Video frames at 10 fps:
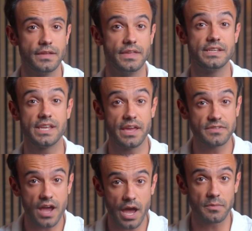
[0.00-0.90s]
they save
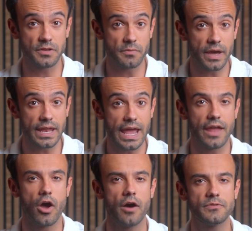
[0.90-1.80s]
time and money
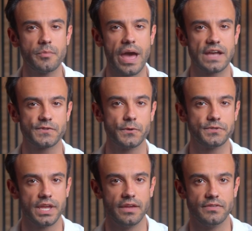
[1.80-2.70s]
and often pass those
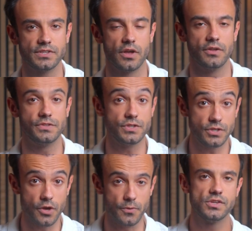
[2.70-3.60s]
savings on to you.